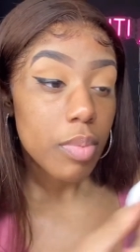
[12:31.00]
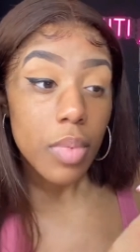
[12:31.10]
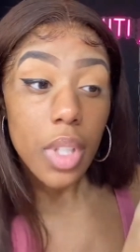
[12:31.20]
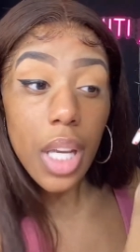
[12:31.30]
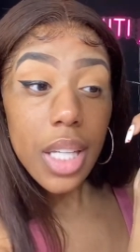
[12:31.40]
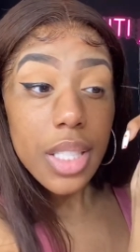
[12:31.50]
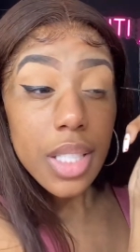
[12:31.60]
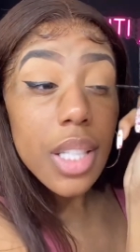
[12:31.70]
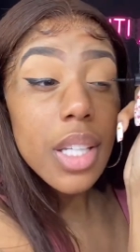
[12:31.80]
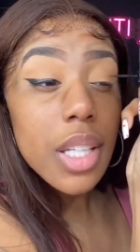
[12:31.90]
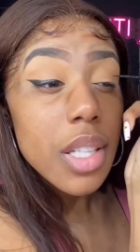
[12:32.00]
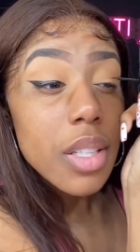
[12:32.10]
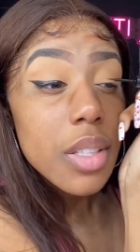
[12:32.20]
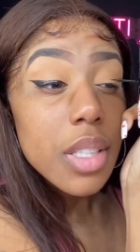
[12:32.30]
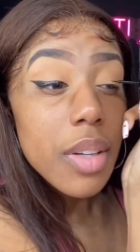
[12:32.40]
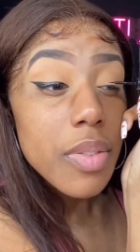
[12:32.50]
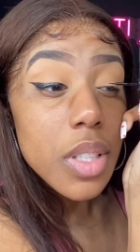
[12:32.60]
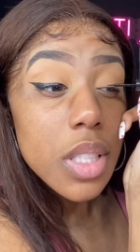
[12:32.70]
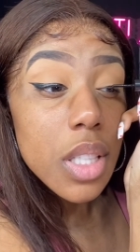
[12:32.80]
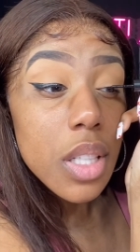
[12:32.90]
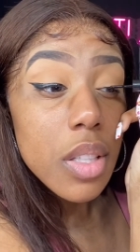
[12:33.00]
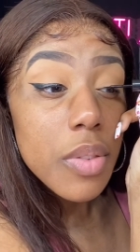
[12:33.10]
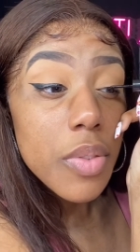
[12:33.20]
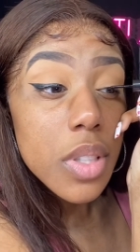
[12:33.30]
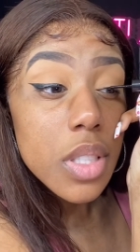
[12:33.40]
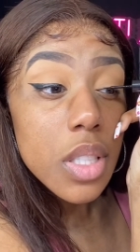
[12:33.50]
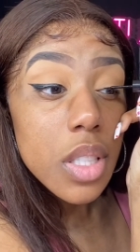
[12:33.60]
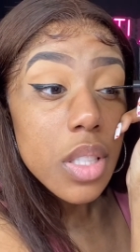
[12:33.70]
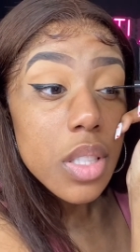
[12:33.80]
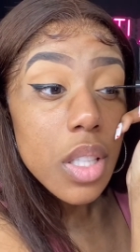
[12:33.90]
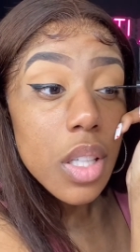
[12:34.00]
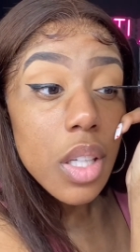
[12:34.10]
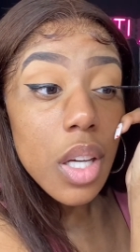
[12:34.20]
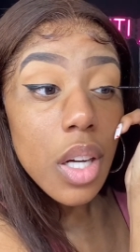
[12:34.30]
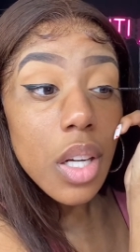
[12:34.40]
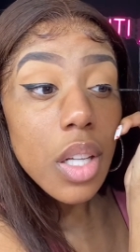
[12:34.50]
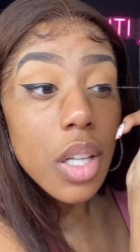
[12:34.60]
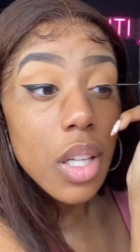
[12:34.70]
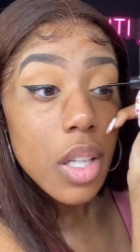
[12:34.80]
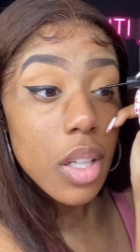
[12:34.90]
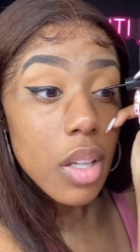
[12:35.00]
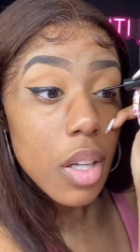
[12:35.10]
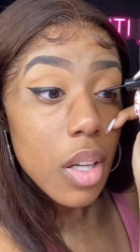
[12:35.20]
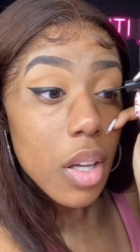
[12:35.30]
Yes, skin. Definitely did the Fenty skincare again.